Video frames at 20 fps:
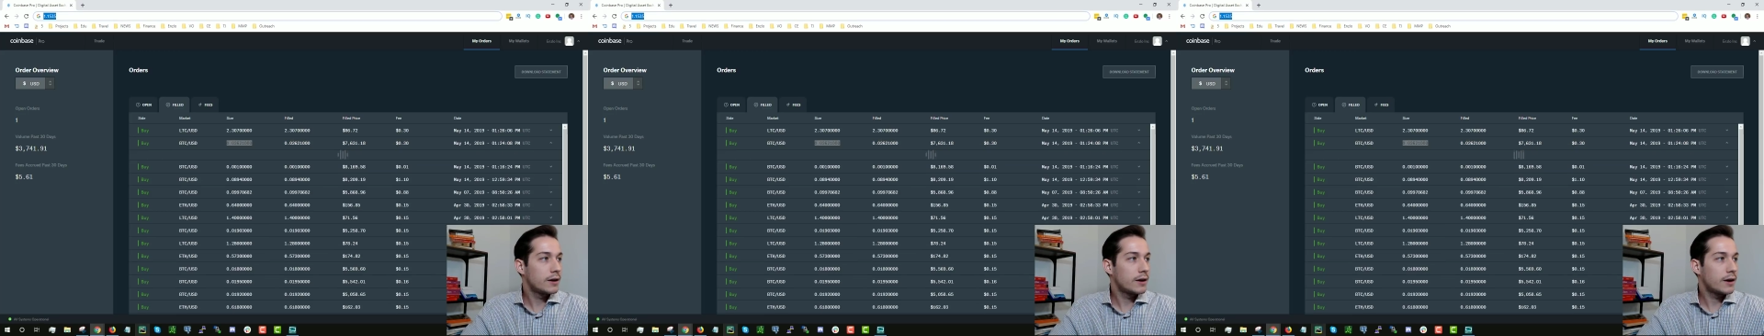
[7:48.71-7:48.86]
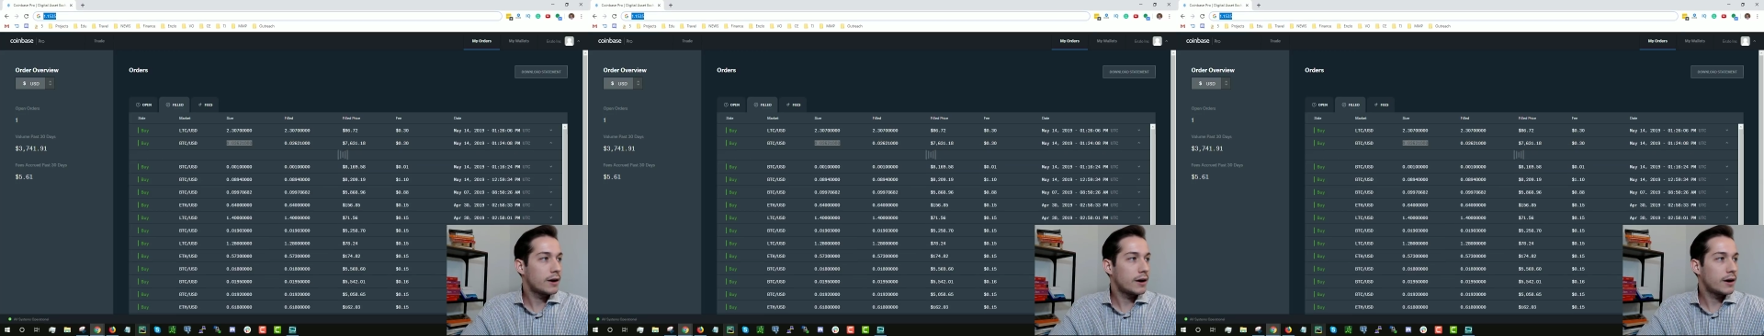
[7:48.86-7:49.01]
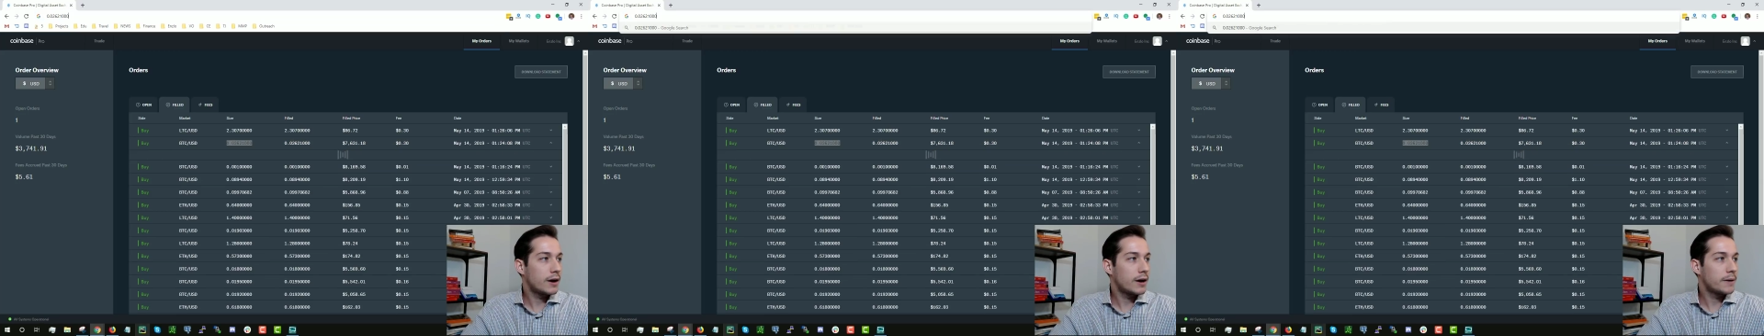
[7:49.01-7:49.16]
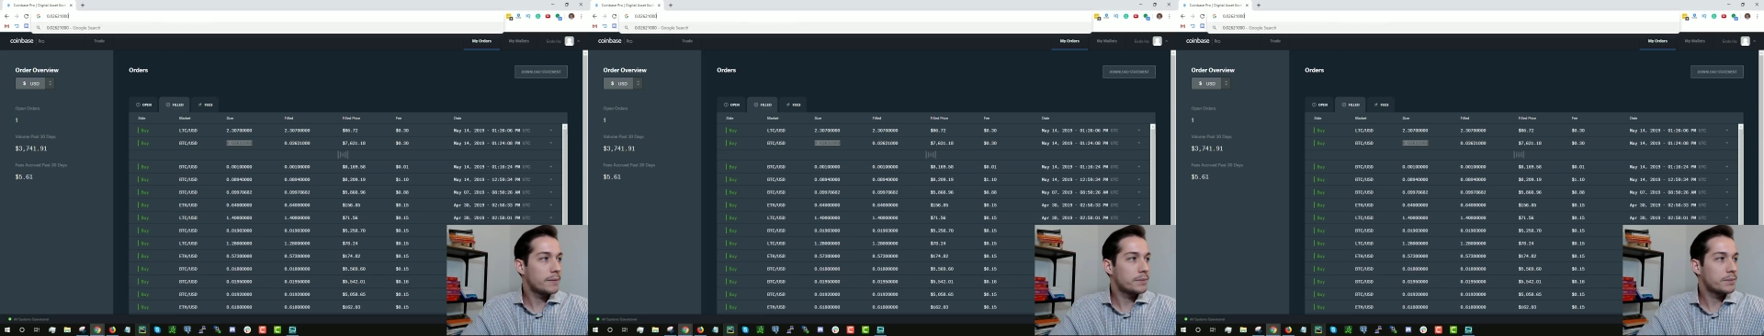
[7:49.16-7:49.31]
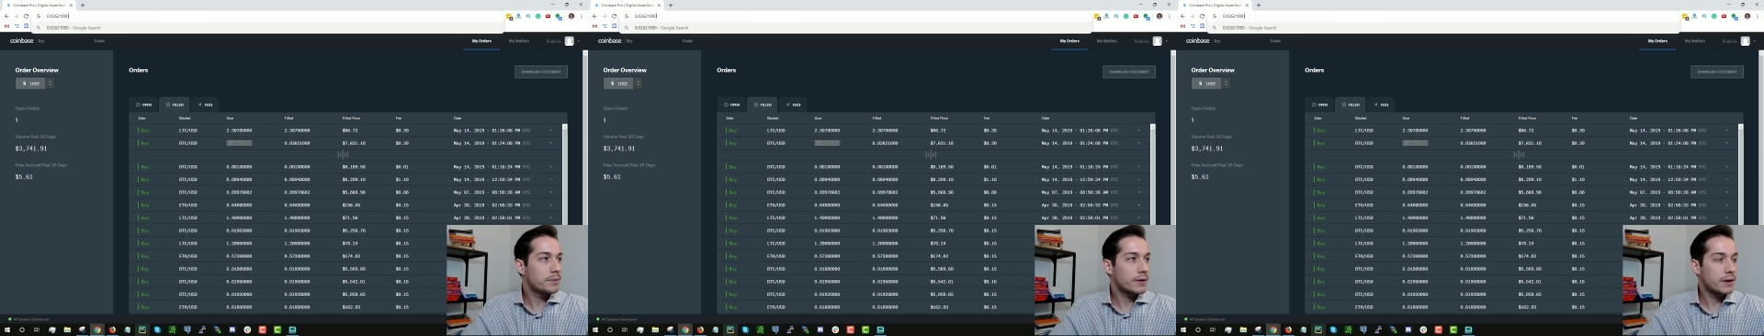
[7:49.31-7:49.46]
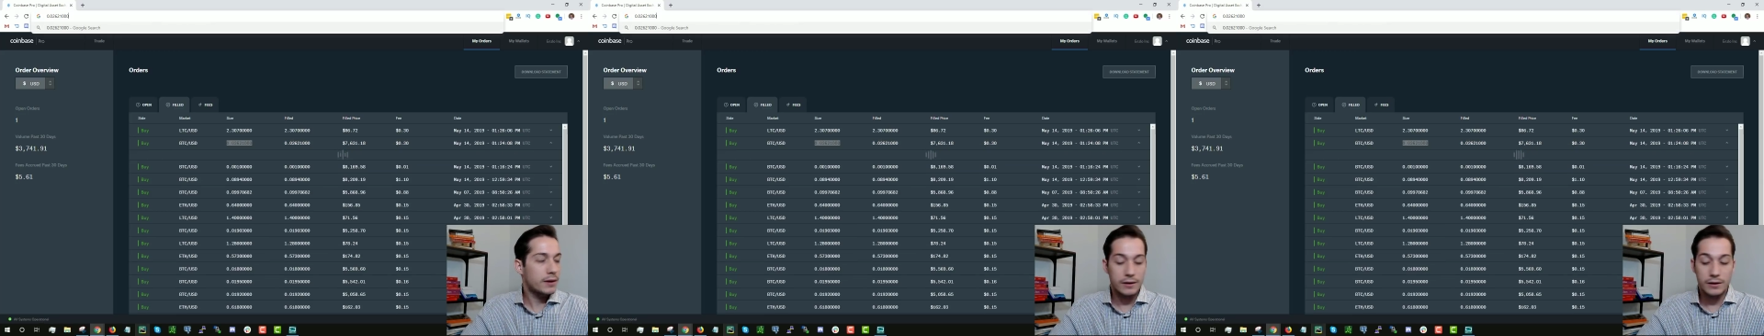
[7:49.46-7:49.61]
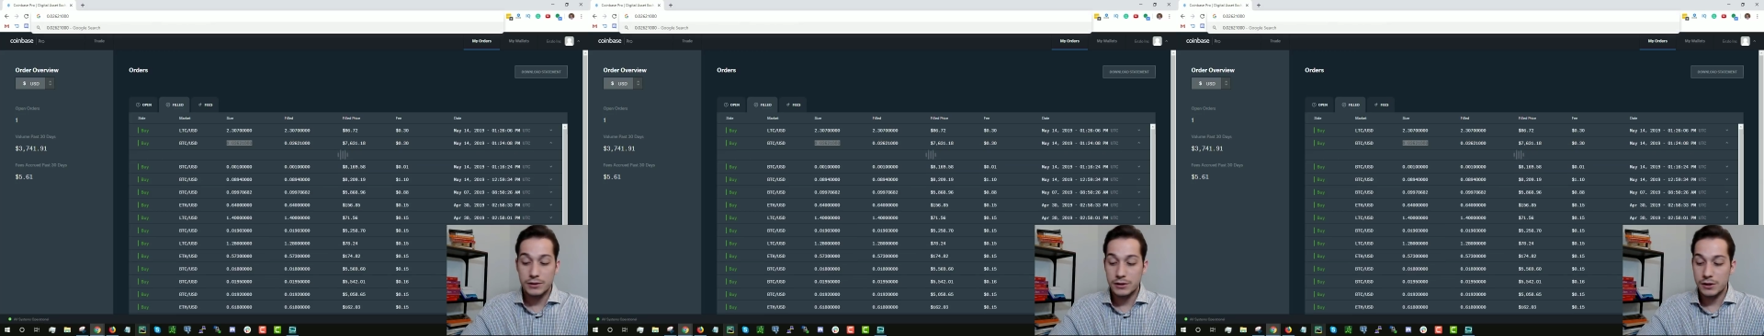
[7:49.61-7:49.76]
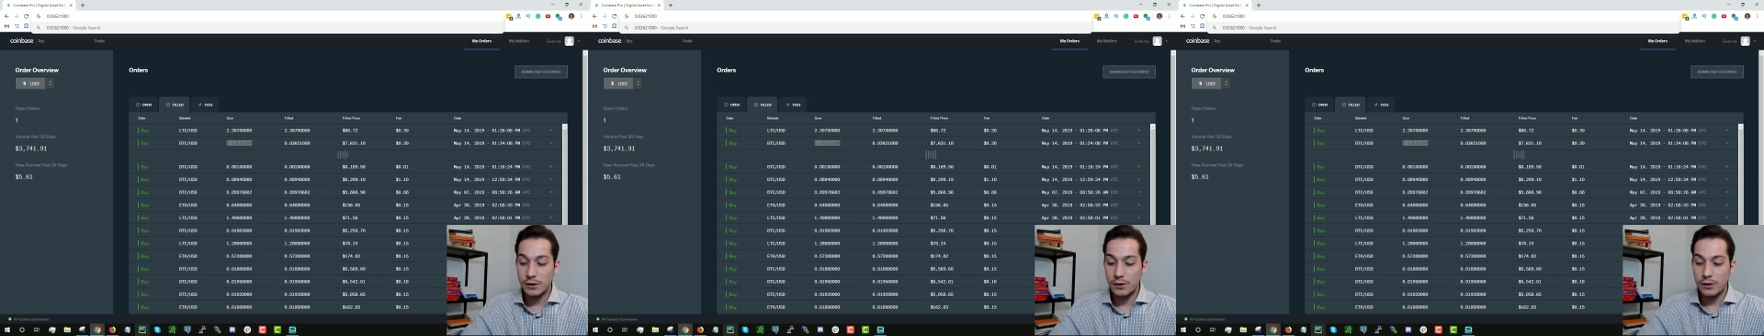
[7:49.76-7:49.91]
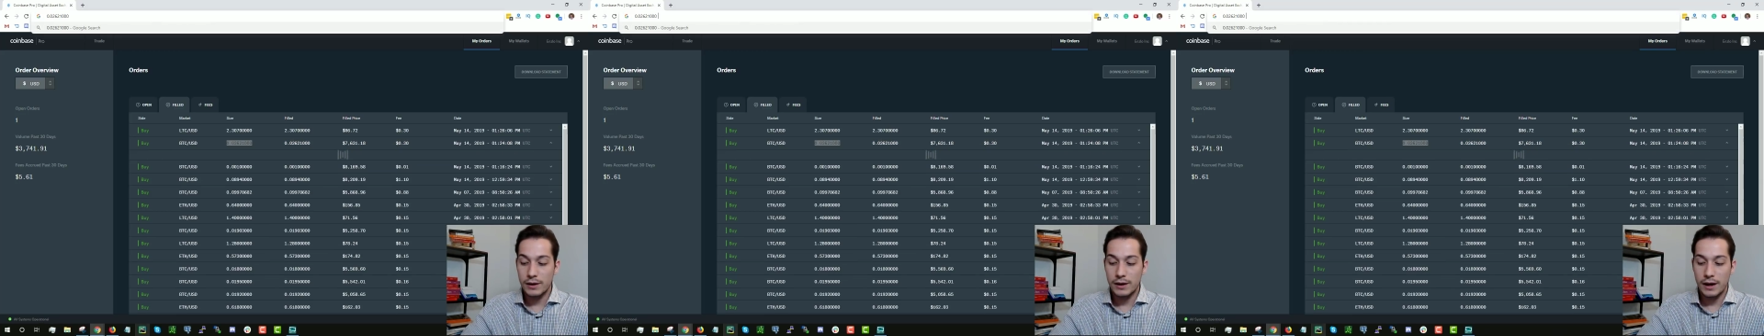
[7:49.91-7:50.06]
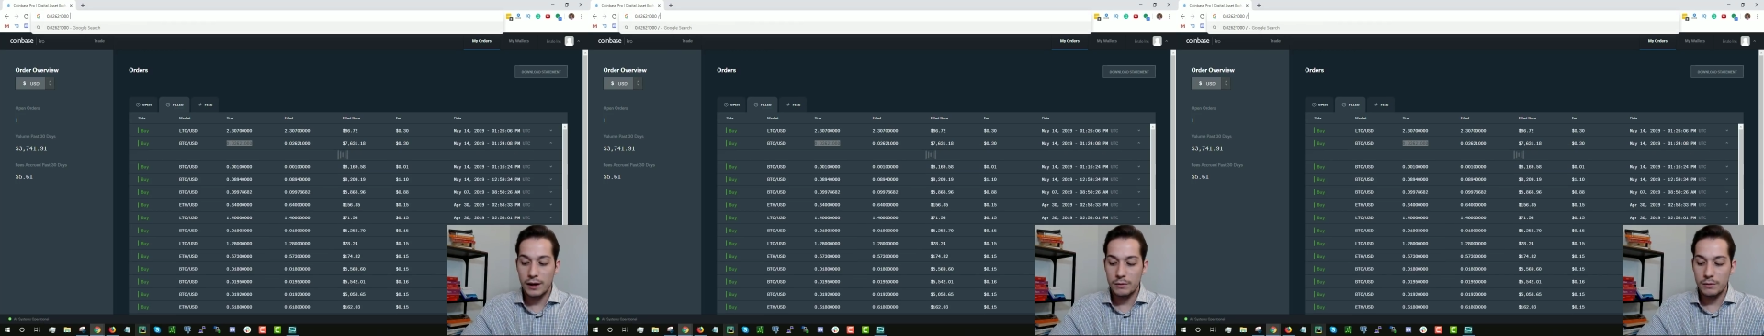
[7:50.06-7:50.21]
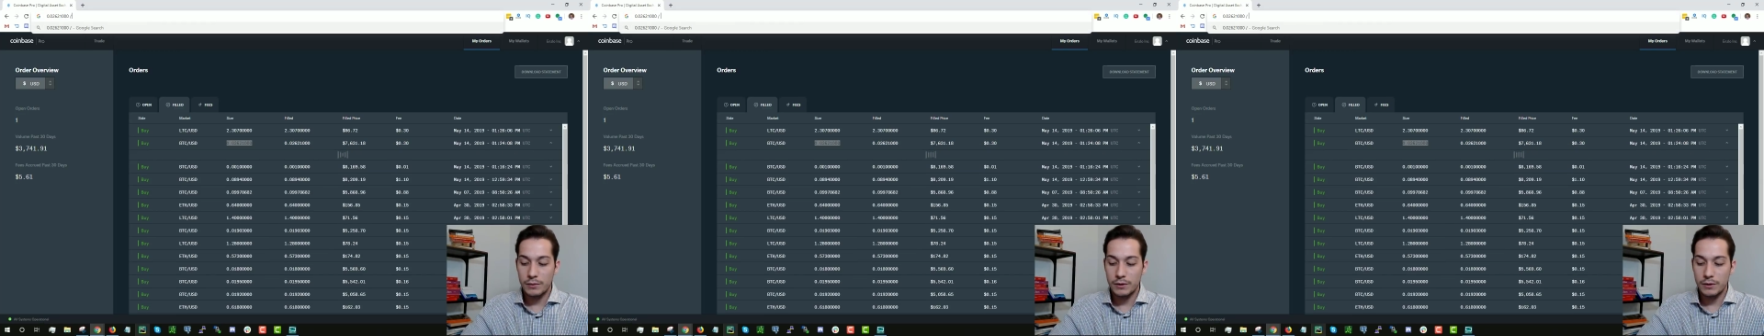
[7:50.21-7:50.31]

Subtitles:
So again,